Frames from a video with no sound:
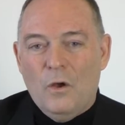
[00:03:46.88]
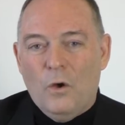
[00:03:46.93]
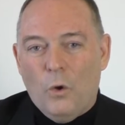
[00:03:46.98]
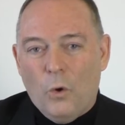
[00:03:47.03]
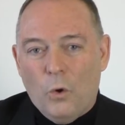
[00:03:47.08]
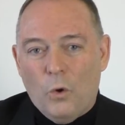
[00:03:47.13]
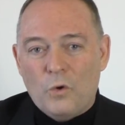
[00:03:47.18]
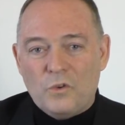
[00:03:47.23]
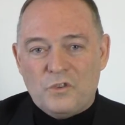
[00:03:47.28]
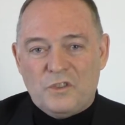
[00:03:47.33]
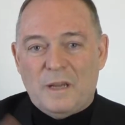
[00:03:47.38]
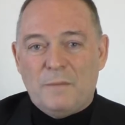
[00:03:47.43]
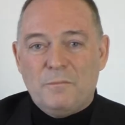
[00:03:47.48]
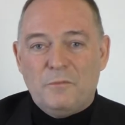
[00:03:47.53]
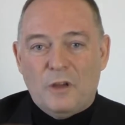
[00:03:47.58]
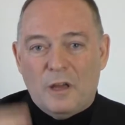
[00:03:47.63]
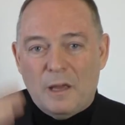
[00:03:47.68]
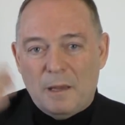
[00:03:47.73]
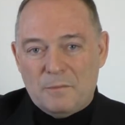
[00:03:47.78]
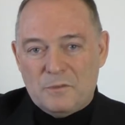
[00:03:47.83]
Or
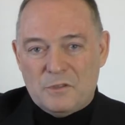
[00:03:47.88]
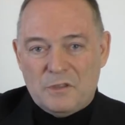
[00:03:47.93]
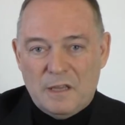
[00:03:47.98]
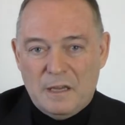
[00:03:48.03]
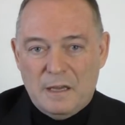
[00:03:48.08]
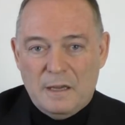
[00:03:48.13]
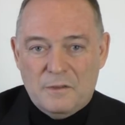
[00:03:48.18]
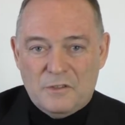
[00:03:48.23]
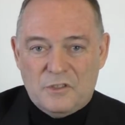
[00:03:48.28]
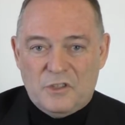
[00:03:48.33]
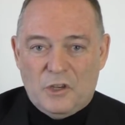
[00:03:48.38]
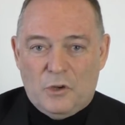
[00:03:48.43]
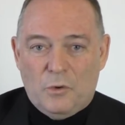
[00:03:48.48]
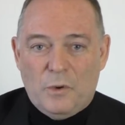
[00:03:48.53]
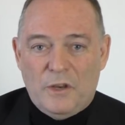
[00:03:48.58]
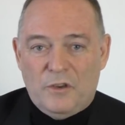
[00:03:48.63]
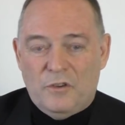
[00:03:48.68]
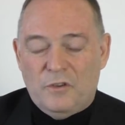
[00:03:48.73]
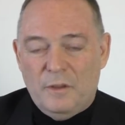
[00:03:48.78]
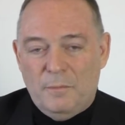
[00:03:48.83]
sometimes they're
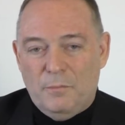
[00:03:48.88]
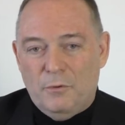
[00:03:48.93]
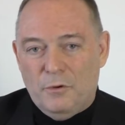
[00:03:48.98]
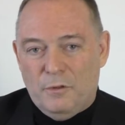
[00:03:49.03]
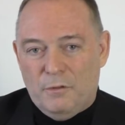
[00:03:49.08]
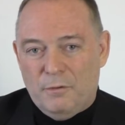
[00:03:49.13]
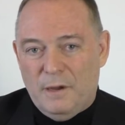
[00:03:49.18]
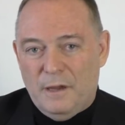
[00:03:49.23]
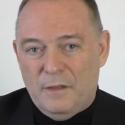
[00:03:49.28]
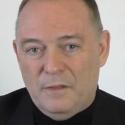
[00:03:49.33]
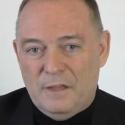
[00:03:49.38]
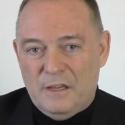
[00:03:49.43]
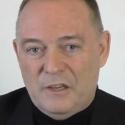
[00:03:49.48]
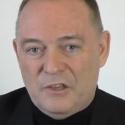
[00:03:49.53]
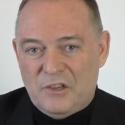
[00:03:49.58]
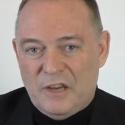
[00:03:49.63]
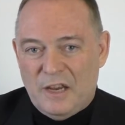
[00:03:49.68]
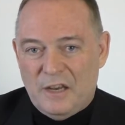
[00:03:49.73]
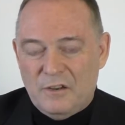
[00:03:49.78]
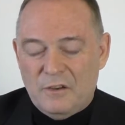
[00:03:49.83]
sequentially put throughout the
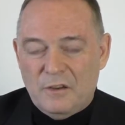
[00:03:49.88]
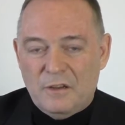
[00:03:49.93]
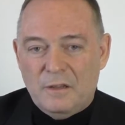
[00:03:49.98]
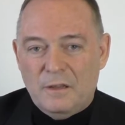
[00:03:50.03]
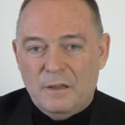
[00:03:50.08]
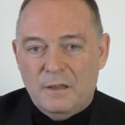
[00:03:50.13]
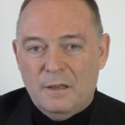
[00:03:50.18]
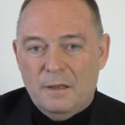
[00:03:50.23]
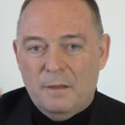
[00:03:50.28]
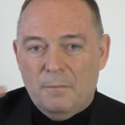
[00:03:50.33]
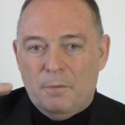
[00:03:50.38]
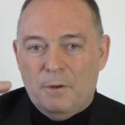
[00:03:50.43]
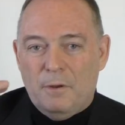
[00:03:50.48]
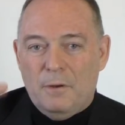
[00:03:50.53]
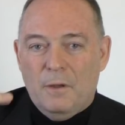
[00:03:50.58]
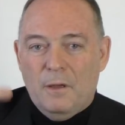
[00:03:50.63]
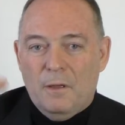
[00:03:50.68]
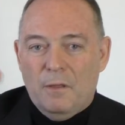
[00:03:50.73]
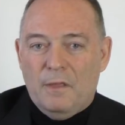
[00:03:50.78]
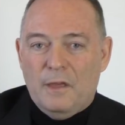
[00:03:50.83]
agenda,
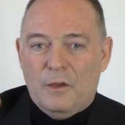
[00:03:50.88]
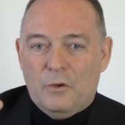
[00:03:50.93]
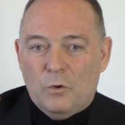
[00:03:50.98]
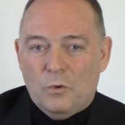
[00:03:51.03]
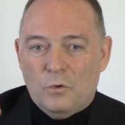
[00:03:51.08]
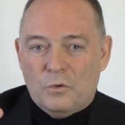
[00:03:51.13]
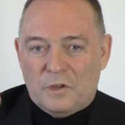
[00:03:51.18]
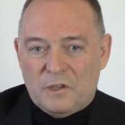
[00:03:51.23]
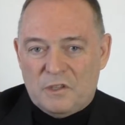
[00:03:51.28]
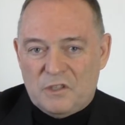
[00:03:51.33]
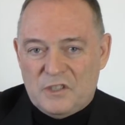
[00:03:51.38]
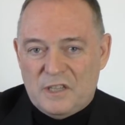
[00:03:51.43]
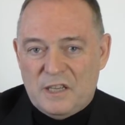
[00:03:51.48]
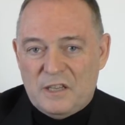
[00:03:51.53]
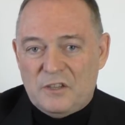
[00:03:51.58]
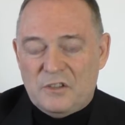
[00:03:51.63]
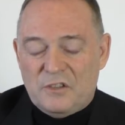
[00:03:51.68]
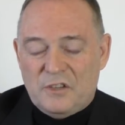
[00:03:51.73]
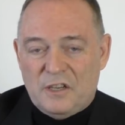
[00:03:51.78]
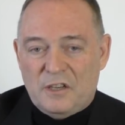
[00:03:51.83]
but they're called
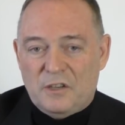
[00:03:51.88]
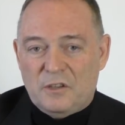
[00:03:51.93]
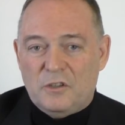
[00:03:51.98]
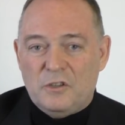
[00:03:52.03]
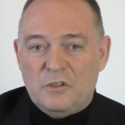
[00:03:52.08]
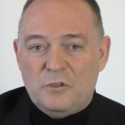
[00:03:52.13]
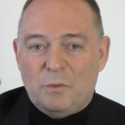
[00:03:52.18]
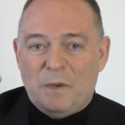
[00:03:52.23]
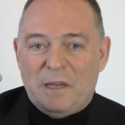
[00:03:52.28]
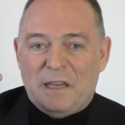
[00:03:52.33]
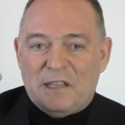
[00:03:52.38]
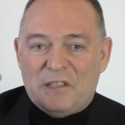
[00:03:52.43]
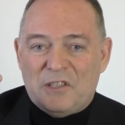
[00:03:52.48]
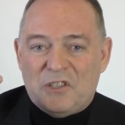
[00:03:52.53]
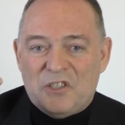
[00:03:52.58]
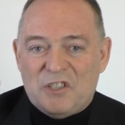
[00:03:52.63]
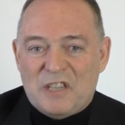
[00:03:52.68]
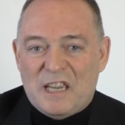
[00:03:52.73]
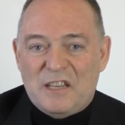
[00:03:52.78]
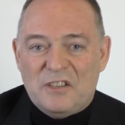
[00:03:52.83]
consent agenda because we
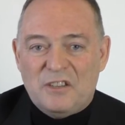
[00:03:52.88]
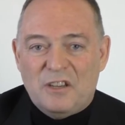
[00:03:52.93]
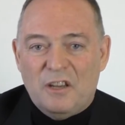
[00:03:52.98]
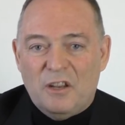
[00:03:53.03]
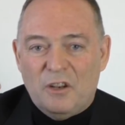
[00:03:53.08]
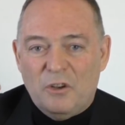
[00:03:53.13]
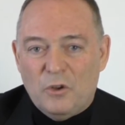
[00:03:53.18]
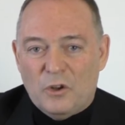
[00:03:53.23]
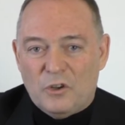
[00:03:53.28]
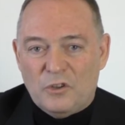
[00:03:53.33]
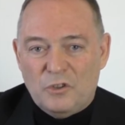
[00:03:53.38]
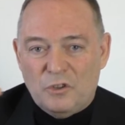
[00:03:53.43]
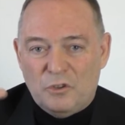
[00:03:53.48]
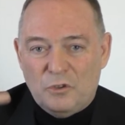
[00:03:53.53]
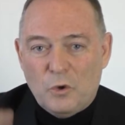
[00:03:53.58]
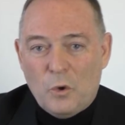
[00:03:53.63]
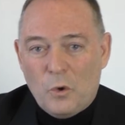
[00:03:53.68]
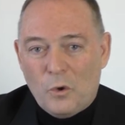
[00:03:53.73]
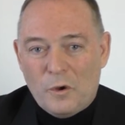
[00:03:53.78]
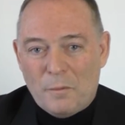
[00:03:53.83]
consent not to
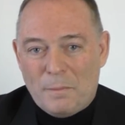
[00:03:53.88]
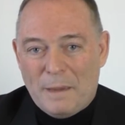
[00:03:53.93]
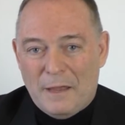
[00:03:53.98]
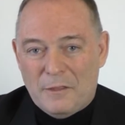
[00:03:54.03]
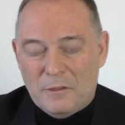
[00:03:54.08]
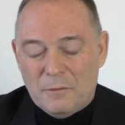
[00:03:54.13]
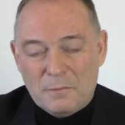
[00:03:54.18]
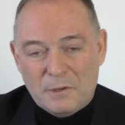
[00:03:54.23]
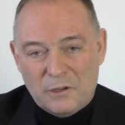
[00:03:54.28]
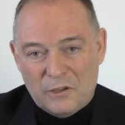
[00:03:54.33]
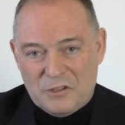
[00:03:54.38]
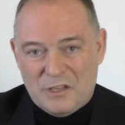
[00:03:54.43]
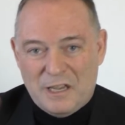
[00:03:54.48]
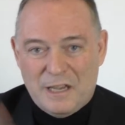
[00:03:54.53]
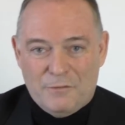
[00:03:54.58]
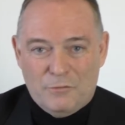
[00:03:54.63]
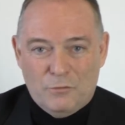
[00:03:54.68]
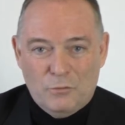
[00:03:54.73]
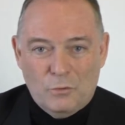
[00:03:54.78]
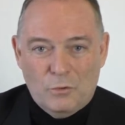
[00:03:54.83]
talk about them, because
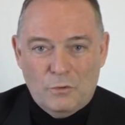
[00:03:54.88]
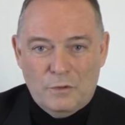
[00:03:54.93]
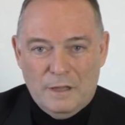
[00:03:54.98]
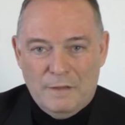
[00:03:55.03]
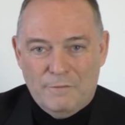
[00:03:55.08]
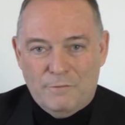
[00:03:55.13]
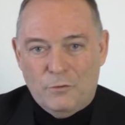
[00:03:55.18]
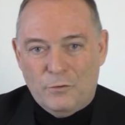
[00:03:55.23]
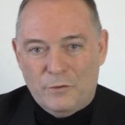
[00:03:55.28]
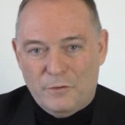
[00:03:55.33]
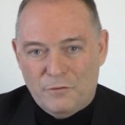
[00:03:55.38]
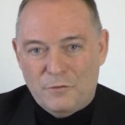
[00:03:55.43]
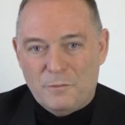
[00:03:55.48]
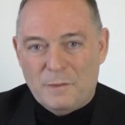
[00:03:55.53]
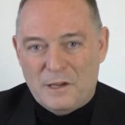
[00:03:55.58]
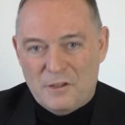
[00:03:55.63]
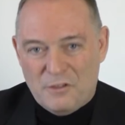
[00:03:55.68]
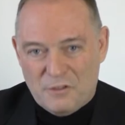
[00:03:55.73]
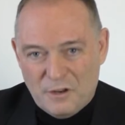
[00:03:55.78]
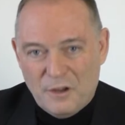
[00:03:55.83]
after all they're for
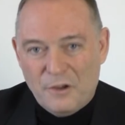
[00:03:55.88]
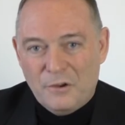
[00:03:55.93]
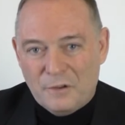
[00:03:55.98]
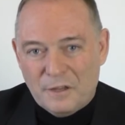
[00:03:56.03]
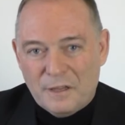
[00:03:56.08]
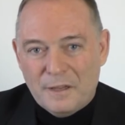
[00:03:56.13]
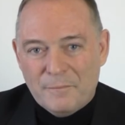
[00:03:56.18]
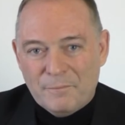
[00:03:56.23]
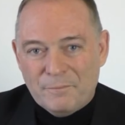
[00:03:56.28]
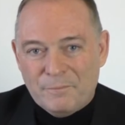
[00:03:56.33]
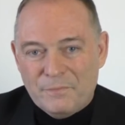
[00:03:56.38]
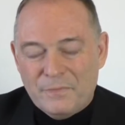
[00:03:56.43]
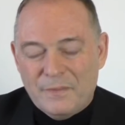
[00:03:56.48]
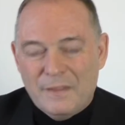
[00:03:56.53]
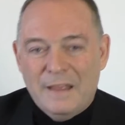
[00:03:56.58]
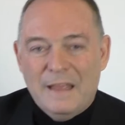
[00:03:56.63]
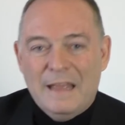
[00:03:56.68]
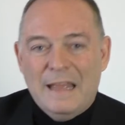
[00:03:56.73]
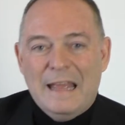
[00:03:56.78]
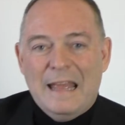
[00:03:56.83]
information only.
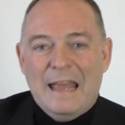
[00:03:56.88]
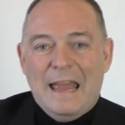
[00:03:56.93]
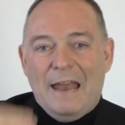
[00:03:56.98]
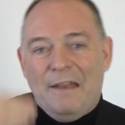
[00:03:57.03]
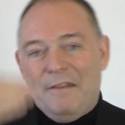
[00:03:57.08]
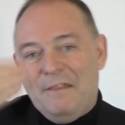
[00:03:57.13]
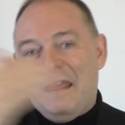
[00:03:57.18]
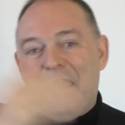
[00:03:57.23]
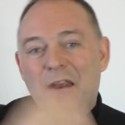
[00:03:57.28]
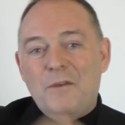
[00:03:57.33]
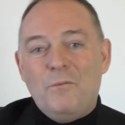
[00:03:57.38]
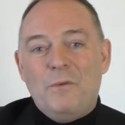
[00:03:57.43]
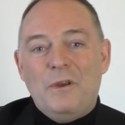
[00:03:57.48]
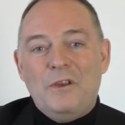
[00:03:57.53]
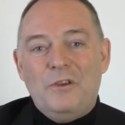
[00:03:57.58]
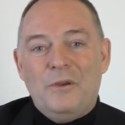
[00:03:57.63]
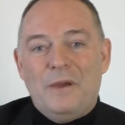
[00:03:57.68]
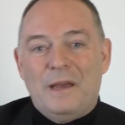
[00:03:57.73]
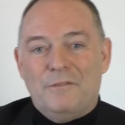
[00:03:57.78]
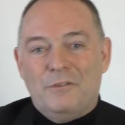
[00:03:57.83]
And then
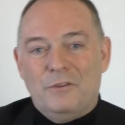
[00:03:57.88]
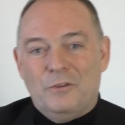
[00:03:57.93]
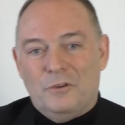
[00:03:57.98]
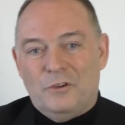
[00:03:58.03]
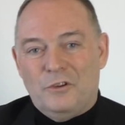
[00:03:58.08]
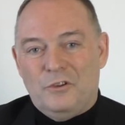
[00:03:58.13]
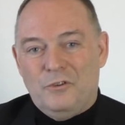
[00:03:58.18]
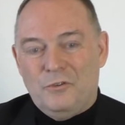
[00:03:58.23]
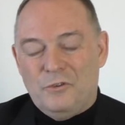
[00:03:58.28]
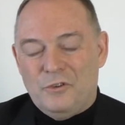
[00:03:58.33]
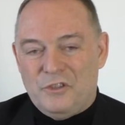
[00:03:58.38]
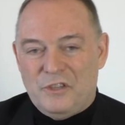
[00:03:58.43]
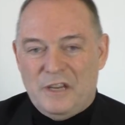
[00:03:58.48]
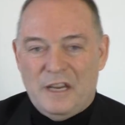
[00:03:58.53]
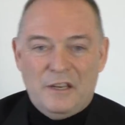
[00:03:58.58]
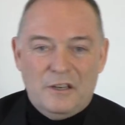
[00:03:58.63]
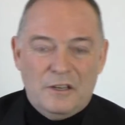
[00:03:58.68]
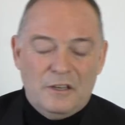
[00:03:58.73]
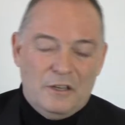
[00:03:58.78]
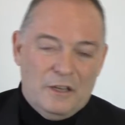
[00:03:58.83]
when you have a look at your
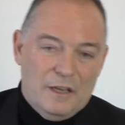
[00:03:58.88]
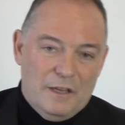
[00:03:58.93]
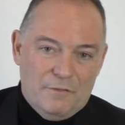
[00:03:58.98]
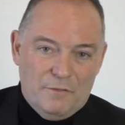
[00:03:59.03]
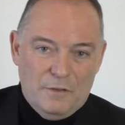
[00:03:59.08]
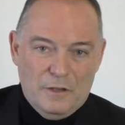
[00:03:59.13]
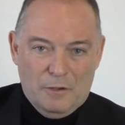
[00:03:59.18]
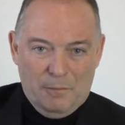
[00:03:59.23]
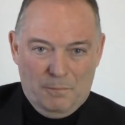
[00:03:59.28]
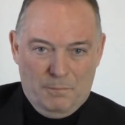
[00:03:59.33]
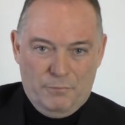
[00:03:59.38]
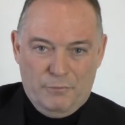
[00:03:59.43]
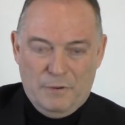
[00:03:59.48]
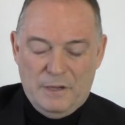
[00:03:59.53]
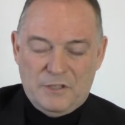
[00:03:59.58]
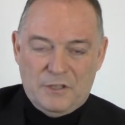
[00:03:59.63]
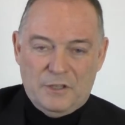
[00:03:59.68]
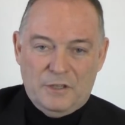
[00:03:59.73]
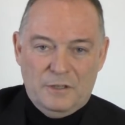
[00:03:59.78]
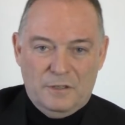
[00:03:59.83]
agenda, you have
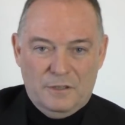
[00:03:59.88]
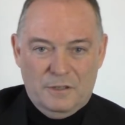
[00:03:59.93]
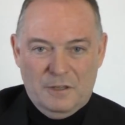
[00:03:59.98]
present,